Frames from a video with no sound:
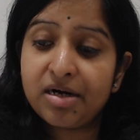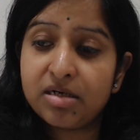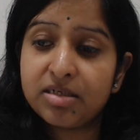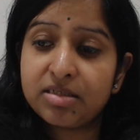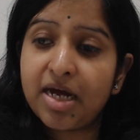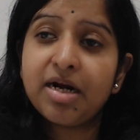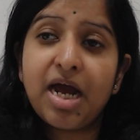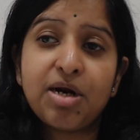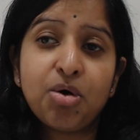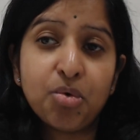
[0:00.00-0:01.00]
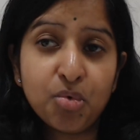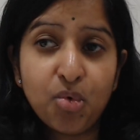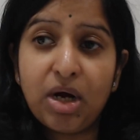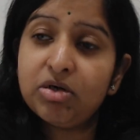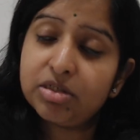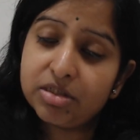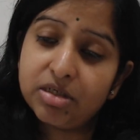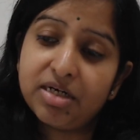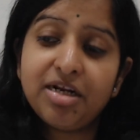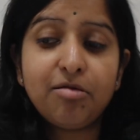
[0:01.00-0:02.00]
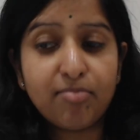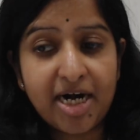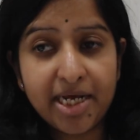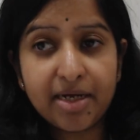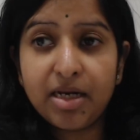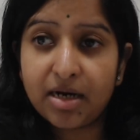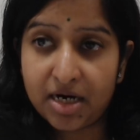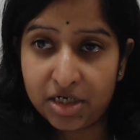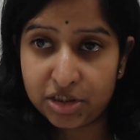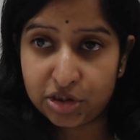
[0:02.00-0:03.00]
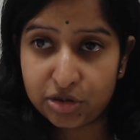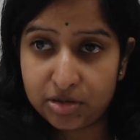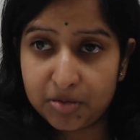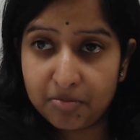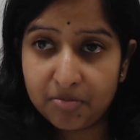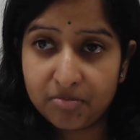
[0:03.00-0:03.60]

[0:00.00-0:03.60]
understand and rule out certain medical conditions.